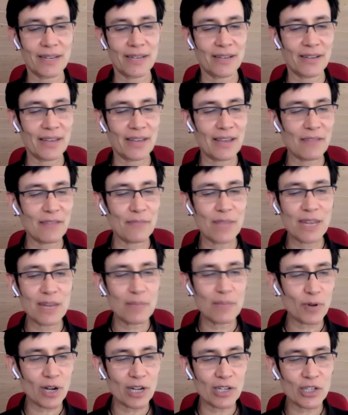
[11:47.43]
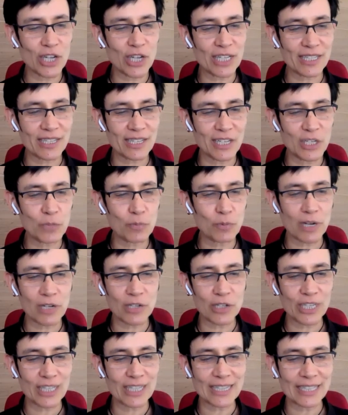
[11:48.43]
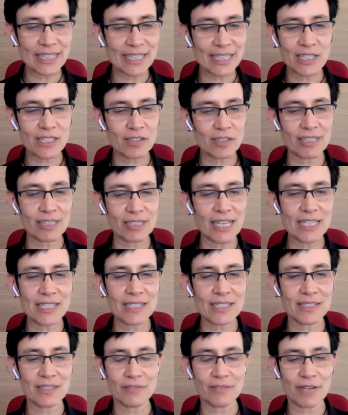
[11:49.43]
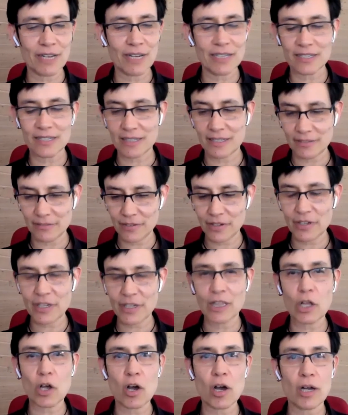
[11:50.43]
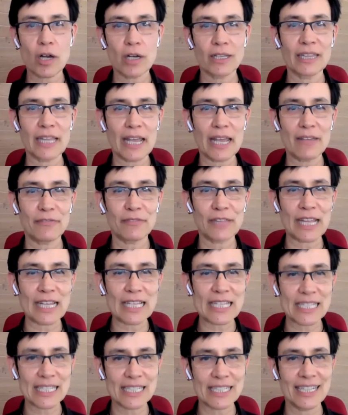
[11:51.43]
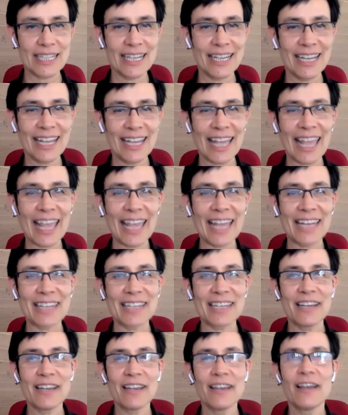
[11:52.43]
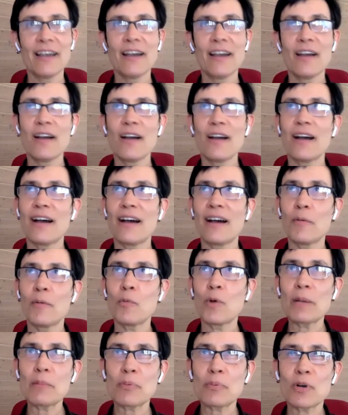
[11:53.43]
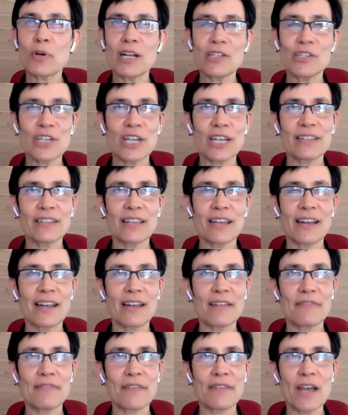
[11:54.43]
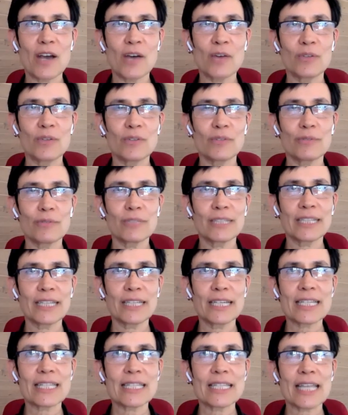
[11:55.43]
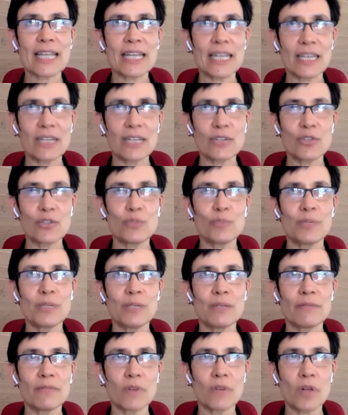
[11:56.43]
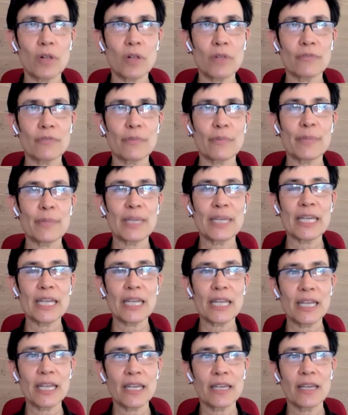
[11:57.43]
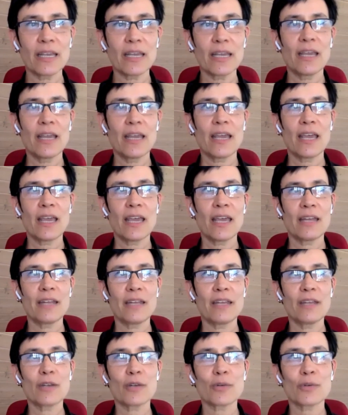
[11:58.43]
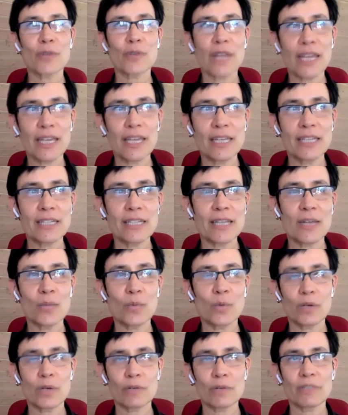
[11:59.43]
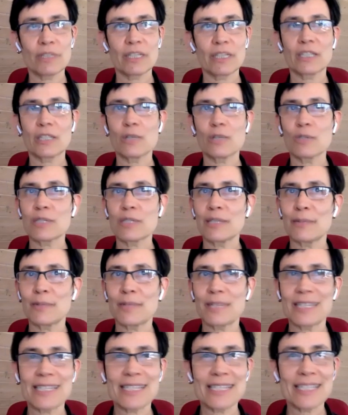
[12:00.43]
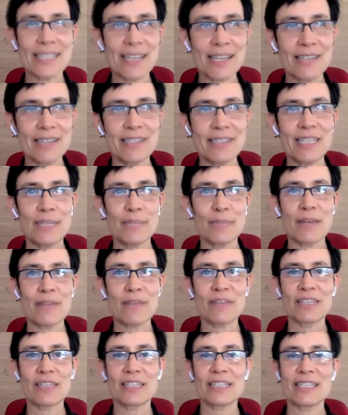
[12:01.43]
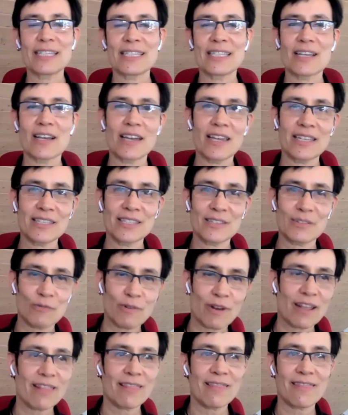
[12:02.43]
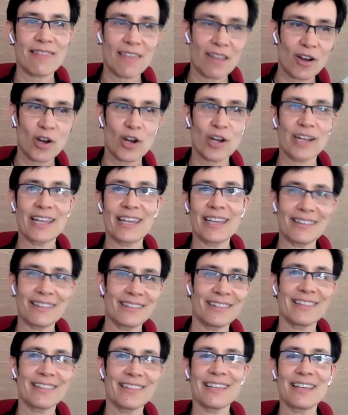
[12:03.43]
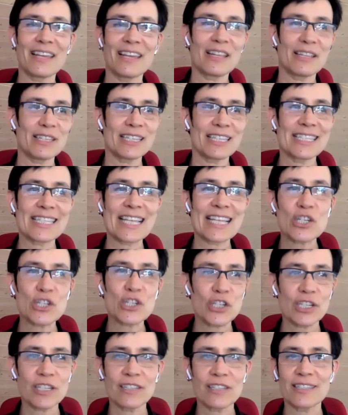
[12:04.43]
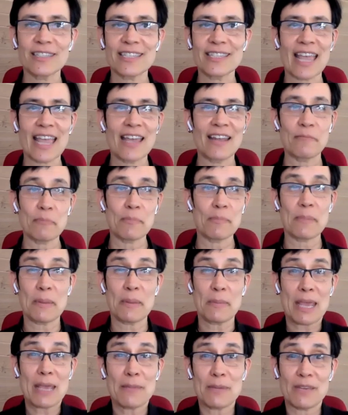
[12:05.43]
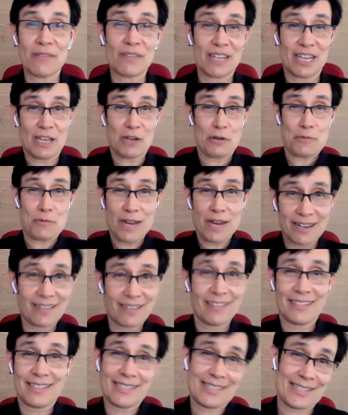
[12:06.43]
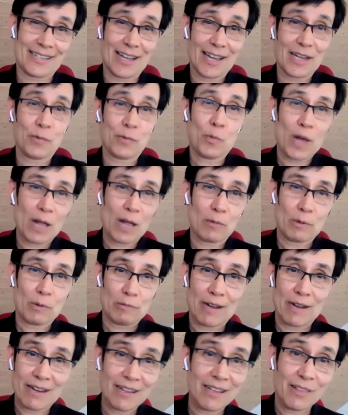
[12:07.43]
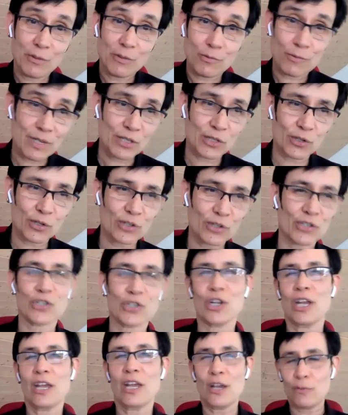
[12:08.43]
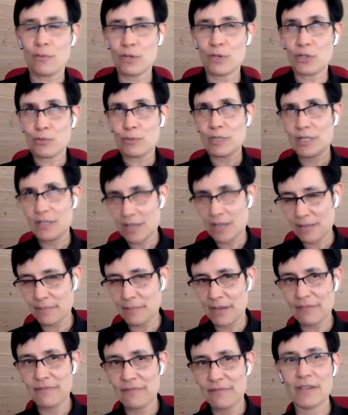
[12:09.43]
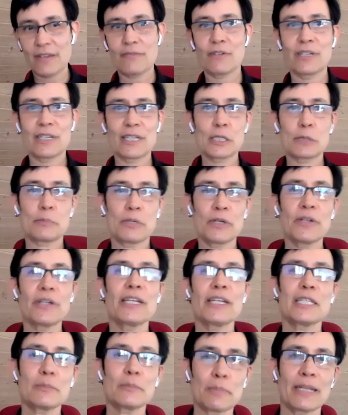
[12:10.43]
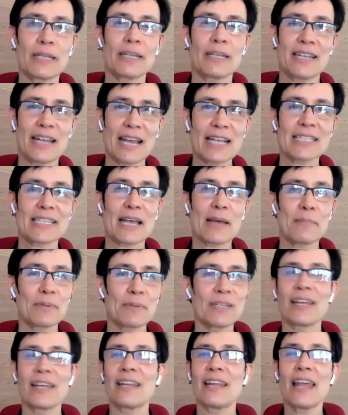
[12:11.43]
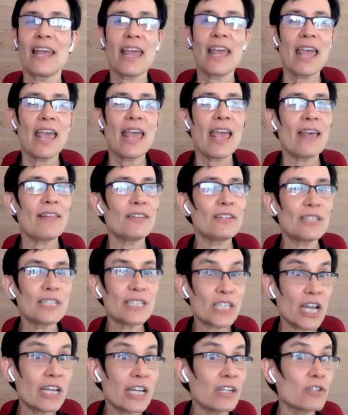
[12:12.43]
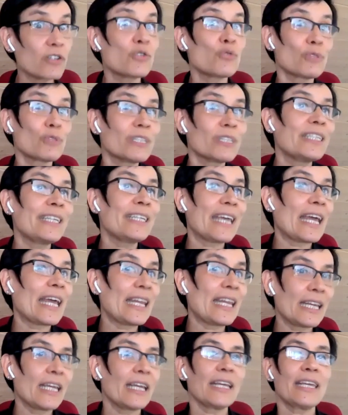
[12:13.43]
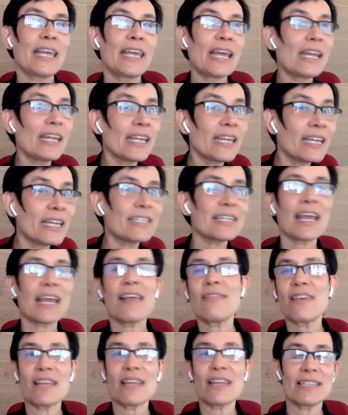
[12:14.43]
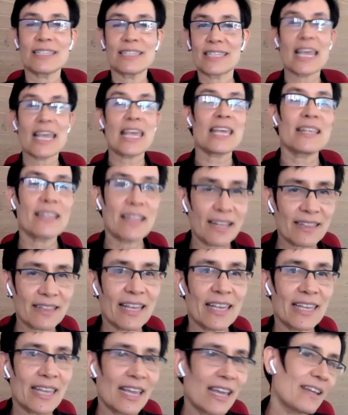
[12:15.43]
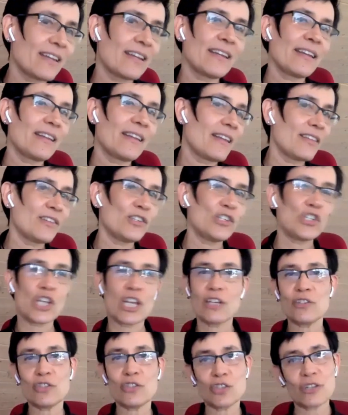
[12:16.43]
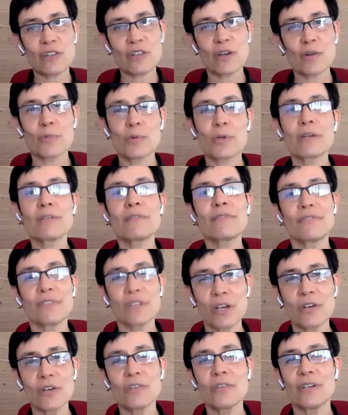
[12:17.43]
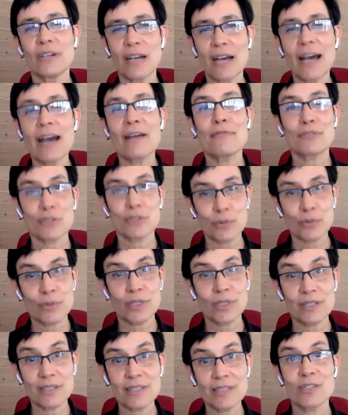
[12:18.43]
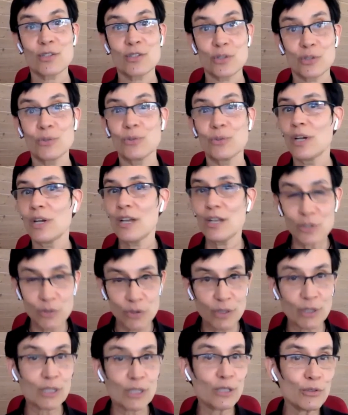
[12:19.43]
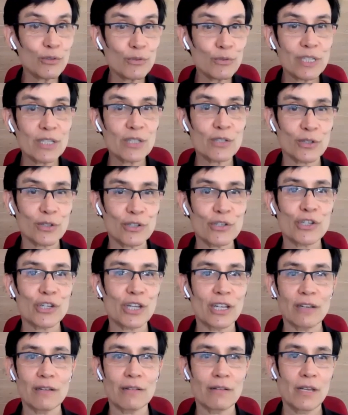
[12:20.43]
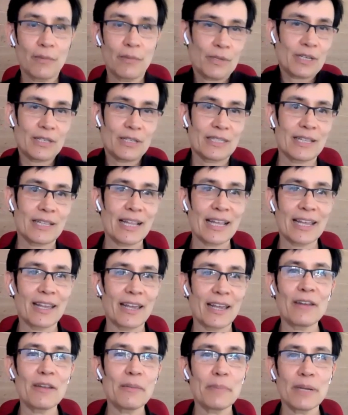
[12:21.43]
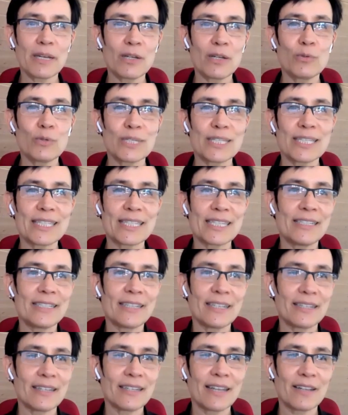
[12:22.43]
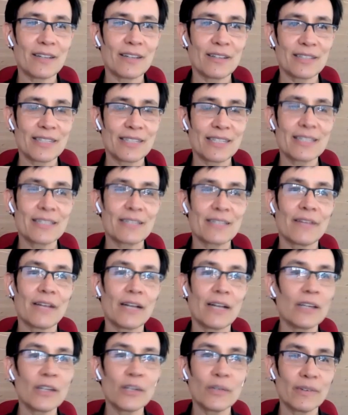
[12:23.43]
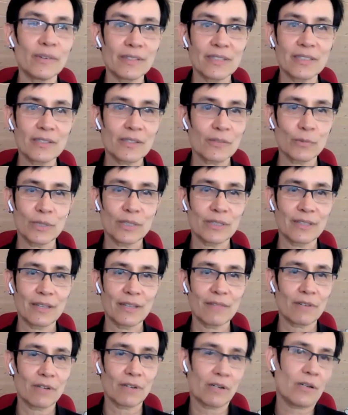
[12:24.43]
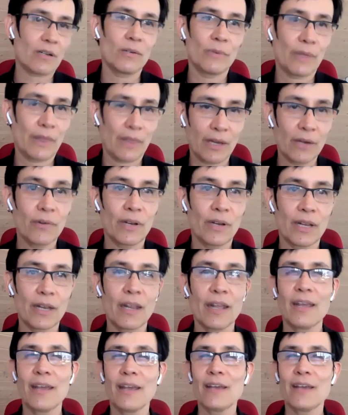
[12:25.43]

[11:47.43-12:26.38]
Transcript: I have many projects, and each project leads to a lesson, right? A very long life lesson. And one project that I found really exciting to be involved from the beginning and iterate and work really closely with the design team, having the design right there in the sessions, and maybe even iterating the design while we're running the research, which was not my favorite experience, but it has happened. And the designers really getting it, and then saying that they get it, and then changing their workflow afterwards to include research in, because like anybody who has seen it and sees the value of it will never go without it.